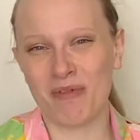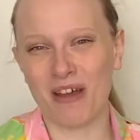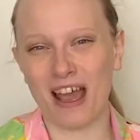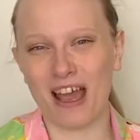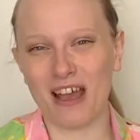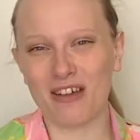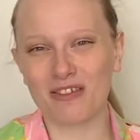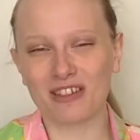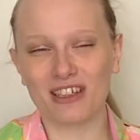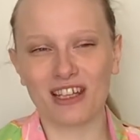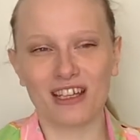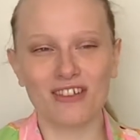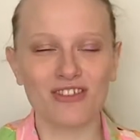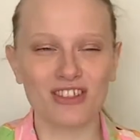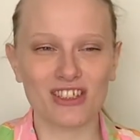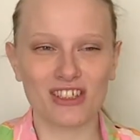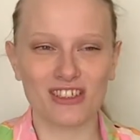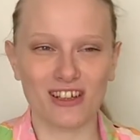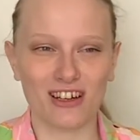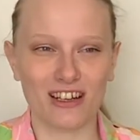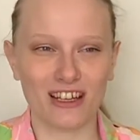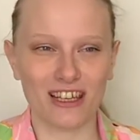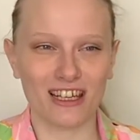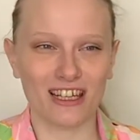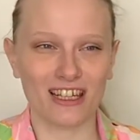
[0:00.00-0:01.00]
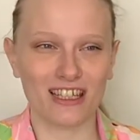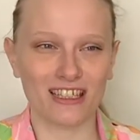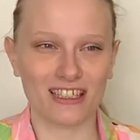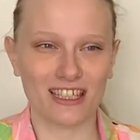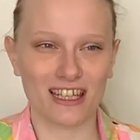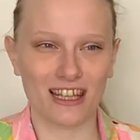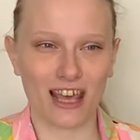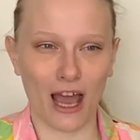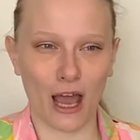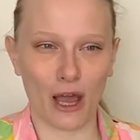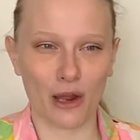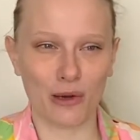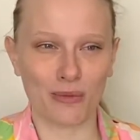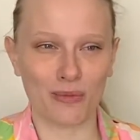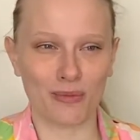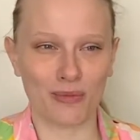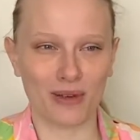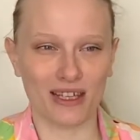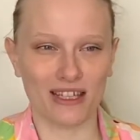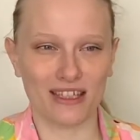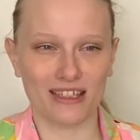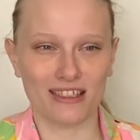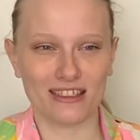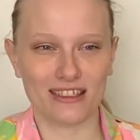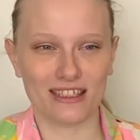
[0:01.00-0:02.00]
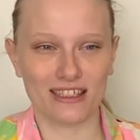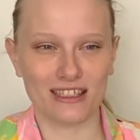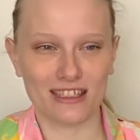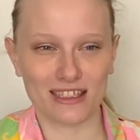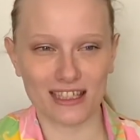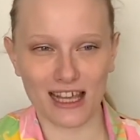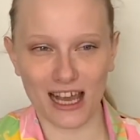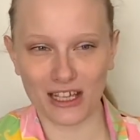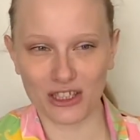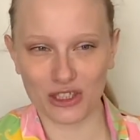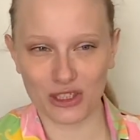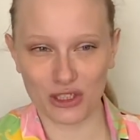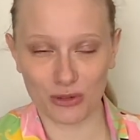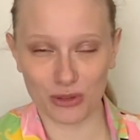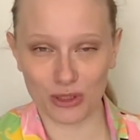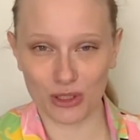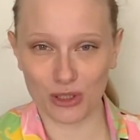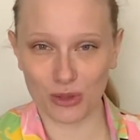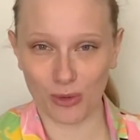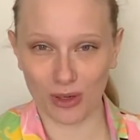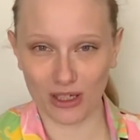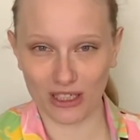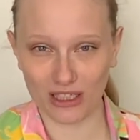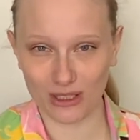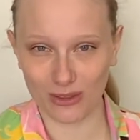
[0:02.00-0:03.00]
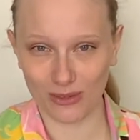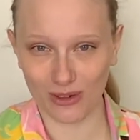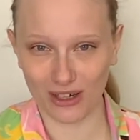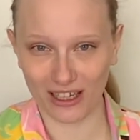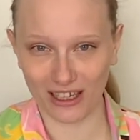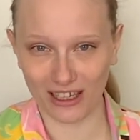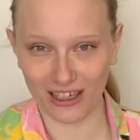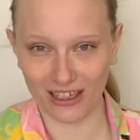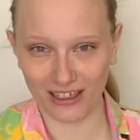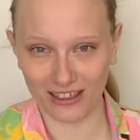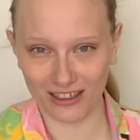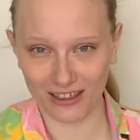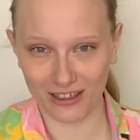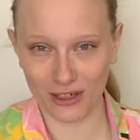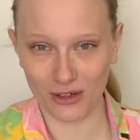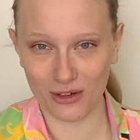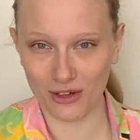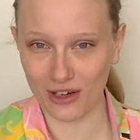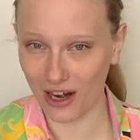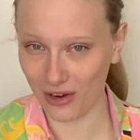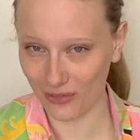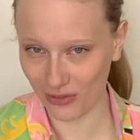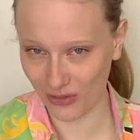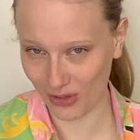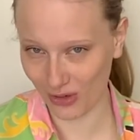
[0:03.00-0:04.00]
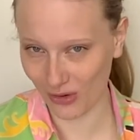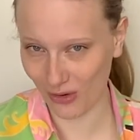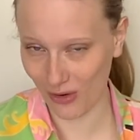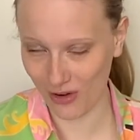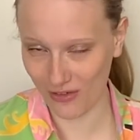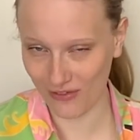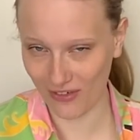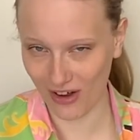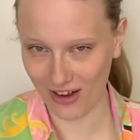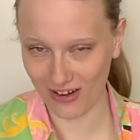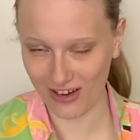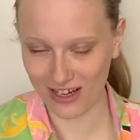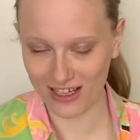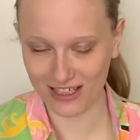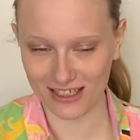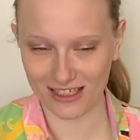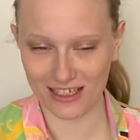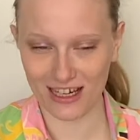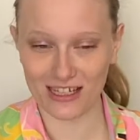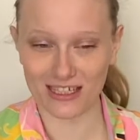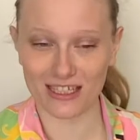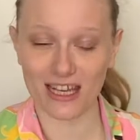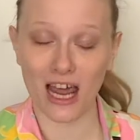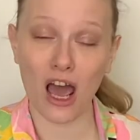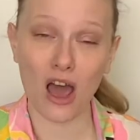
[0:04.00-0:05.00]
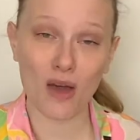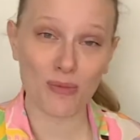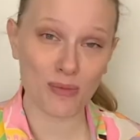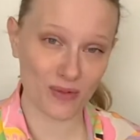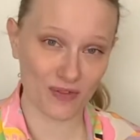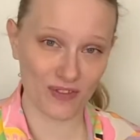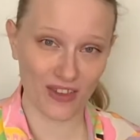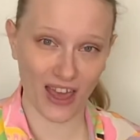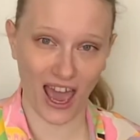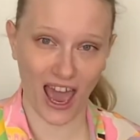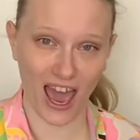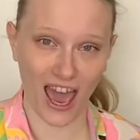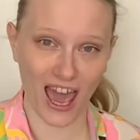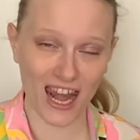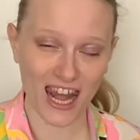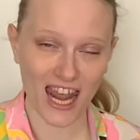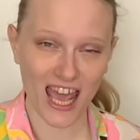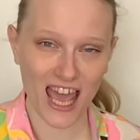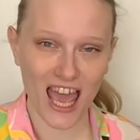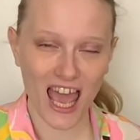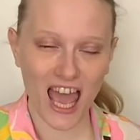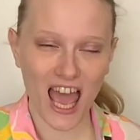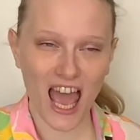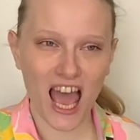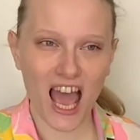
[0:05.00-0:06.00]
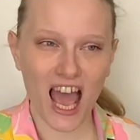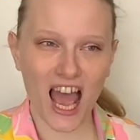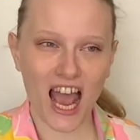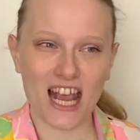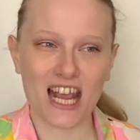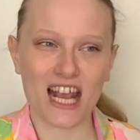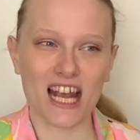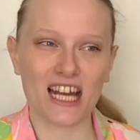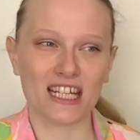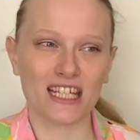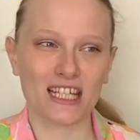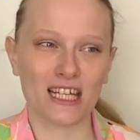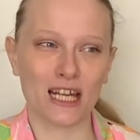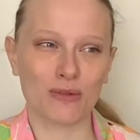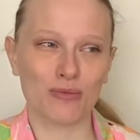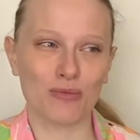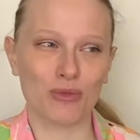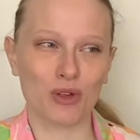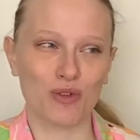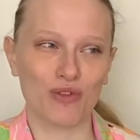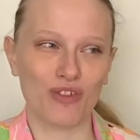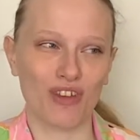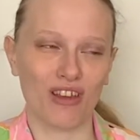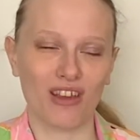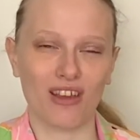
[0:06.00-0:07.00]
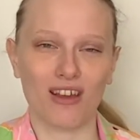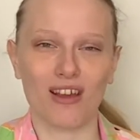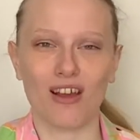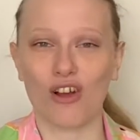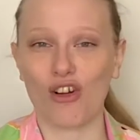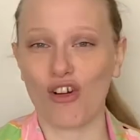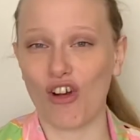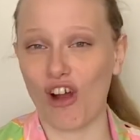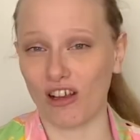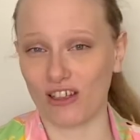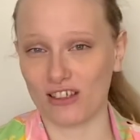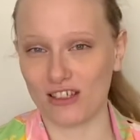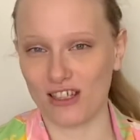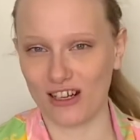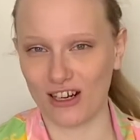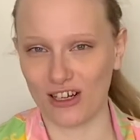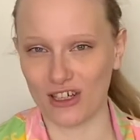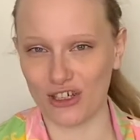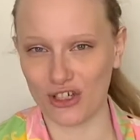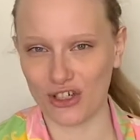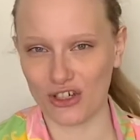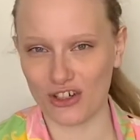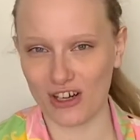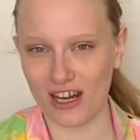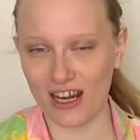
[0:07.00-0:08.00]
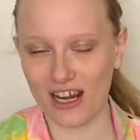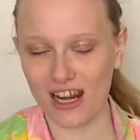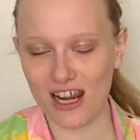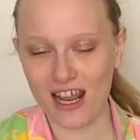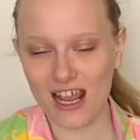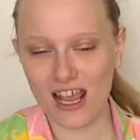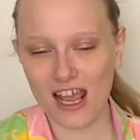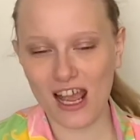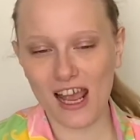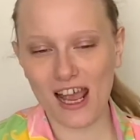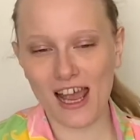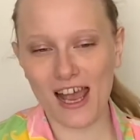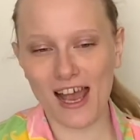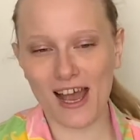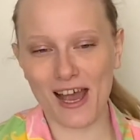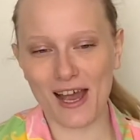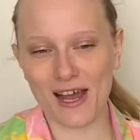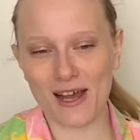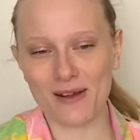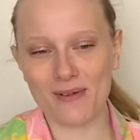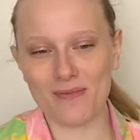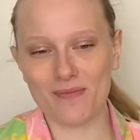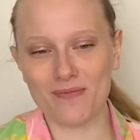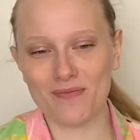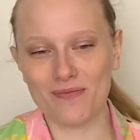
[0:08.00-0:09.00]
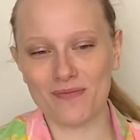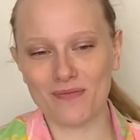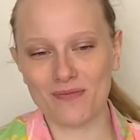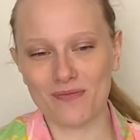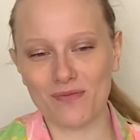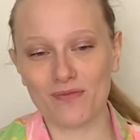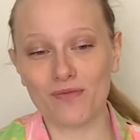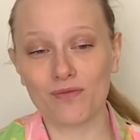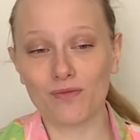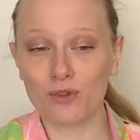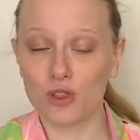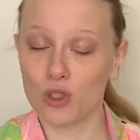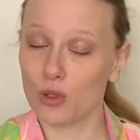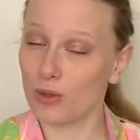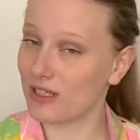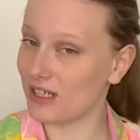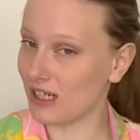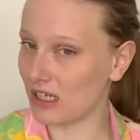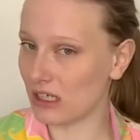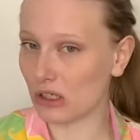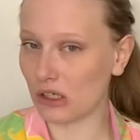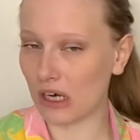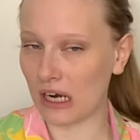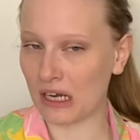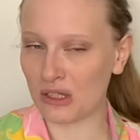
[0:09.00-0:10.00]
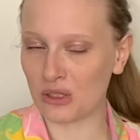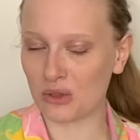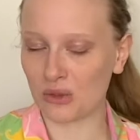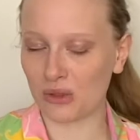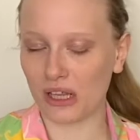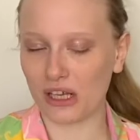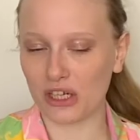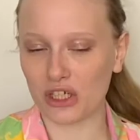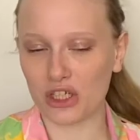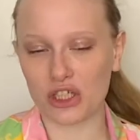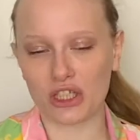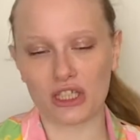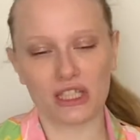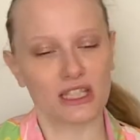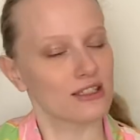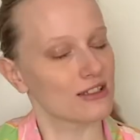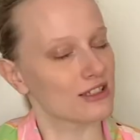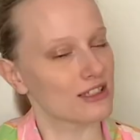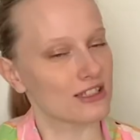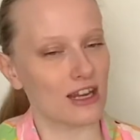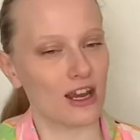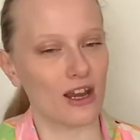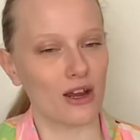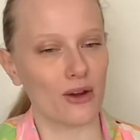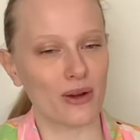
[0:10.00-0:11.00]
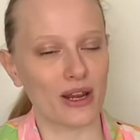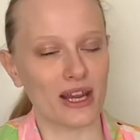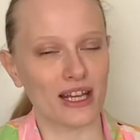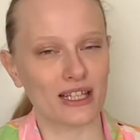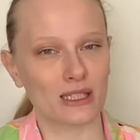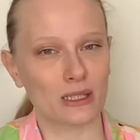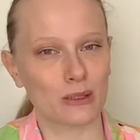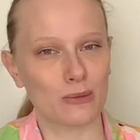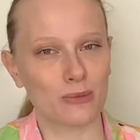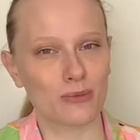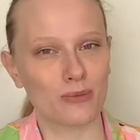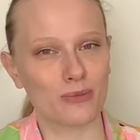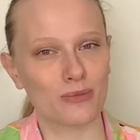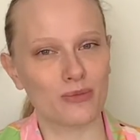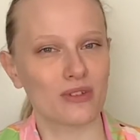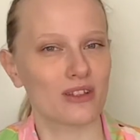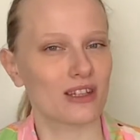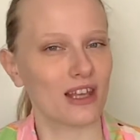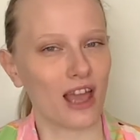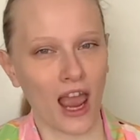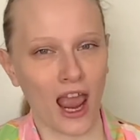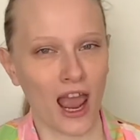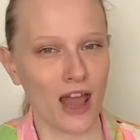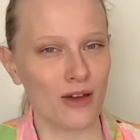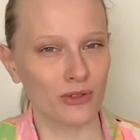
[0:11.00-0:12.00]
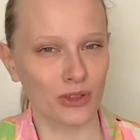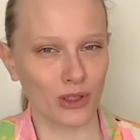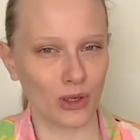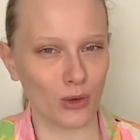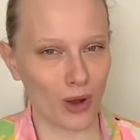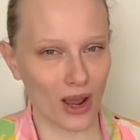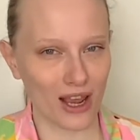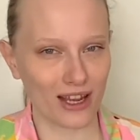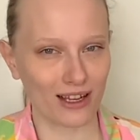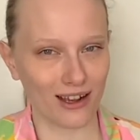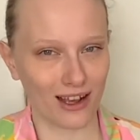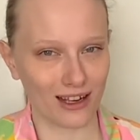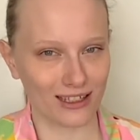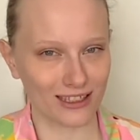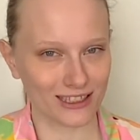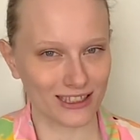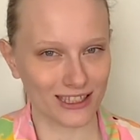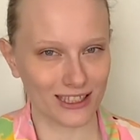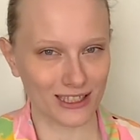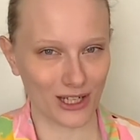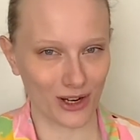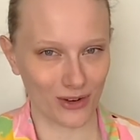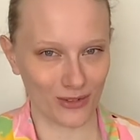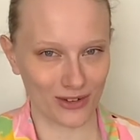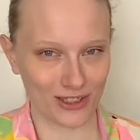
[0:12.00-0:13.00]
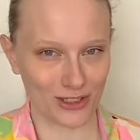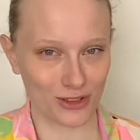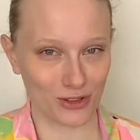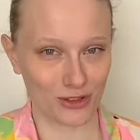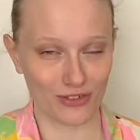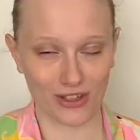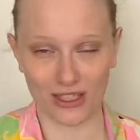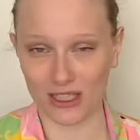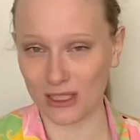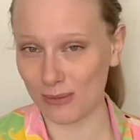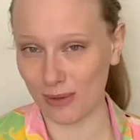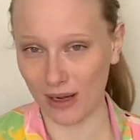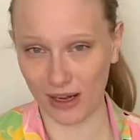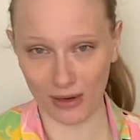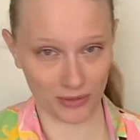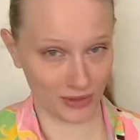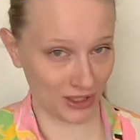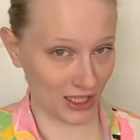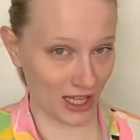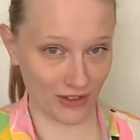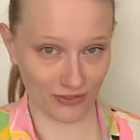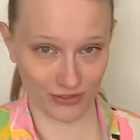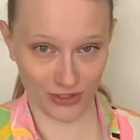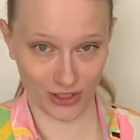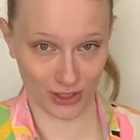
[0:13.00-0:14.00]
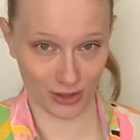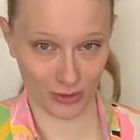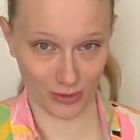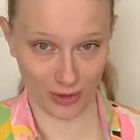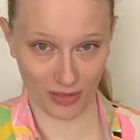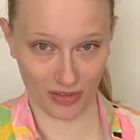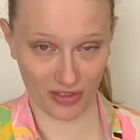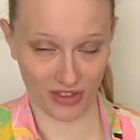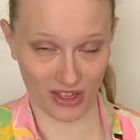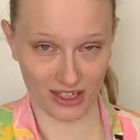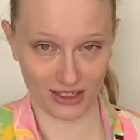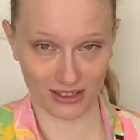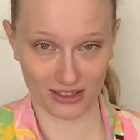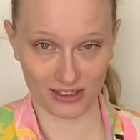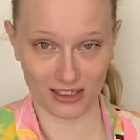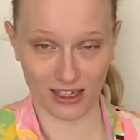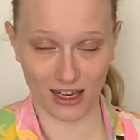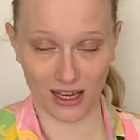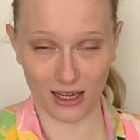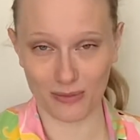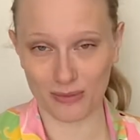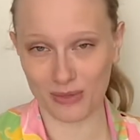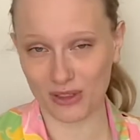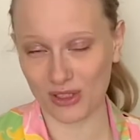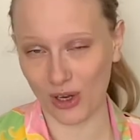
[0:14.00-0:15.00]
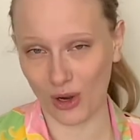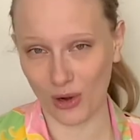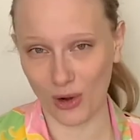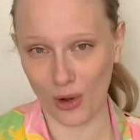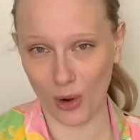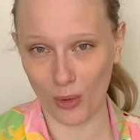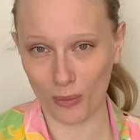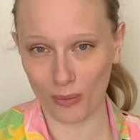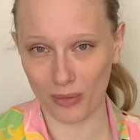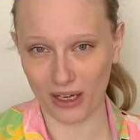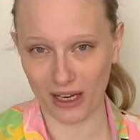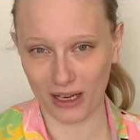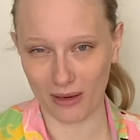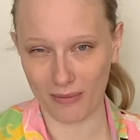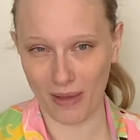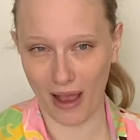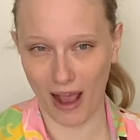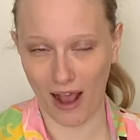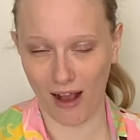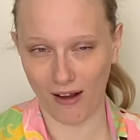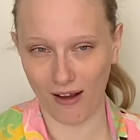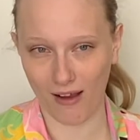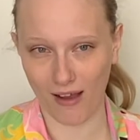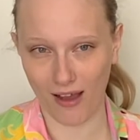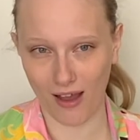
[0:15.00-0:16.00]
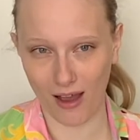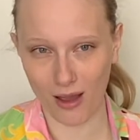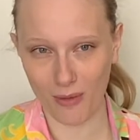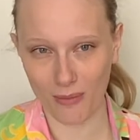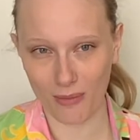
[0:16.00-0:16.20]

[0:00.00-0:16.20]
I would love to start getting into that, but since last year was 2020, you got the coronavirus, on top of that, I ended up moving across the country to attend grad school, actually. So I haven't quite gotten into going to events, but I would love to when things start opening back up.